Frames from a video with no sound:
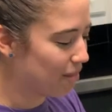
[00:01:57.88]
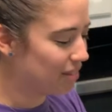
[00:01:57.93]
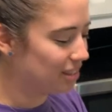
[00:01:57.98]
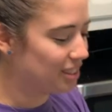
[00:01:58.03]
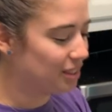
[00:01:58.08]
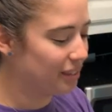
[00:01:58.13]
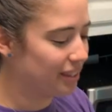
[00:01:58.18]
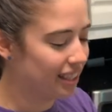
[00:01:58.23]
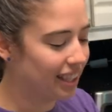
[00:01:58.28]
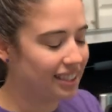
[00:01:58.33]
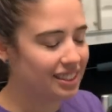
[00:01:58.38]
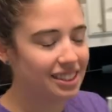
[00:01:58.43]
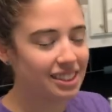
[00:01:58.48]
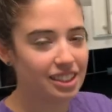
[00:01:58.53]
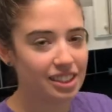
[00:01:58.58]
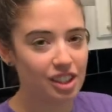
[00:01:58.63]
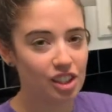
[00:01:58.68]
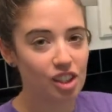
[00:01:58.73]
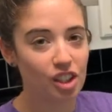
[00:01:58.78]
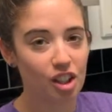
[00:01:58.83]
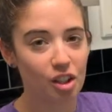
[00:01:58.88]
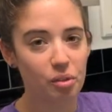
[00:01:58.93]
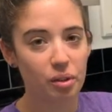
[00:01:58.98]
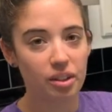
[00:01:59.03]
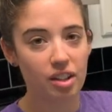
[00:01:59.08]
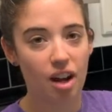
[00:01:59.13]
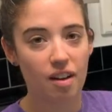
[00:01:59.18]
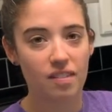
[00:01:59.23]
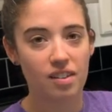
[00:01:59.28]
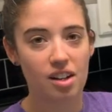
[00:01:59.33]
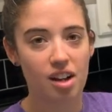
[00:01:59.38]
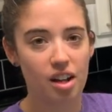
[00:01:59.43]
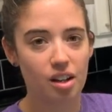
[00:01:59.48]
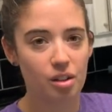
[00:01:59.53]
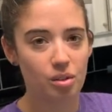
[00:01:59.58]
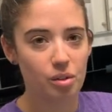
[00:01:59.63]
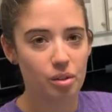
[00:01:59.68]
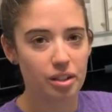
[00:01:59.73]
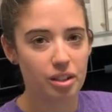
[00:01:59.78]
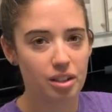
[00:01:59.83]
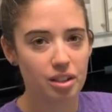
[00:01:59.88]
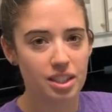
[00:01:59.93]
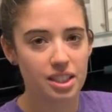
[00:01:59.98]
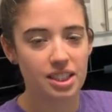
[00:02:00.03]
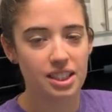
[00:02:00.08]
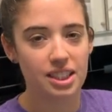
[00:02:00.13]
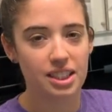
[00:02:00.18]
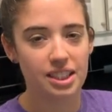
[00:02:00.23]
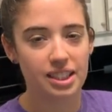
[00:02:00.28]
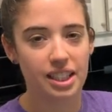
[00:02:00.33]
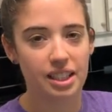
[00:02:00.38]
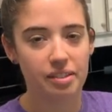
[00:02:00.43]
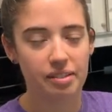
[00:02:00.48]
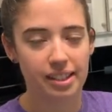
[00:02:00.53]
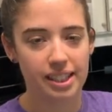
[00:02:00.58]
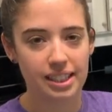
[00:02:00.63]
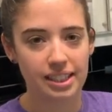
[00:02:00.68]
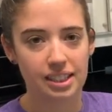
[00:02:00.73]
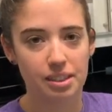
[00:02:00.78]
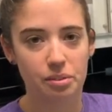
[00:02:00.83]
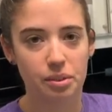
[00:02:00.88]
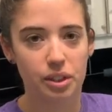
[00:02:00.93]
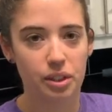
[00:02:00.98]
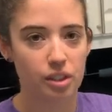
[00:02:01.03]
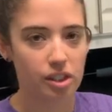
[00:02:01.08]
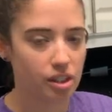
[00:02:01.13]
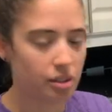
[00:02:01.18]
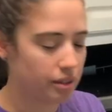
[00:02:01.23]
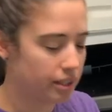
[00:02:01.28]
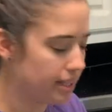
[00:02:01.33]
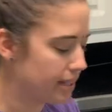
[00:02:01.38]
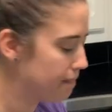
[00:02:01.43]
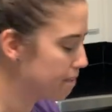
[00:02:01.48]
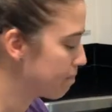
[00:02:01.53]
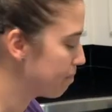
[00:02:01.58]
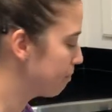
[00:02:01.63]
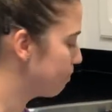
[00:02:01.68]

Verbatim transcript: So we like to cook with avocado oil because it doesn't get rancid when you cook with it.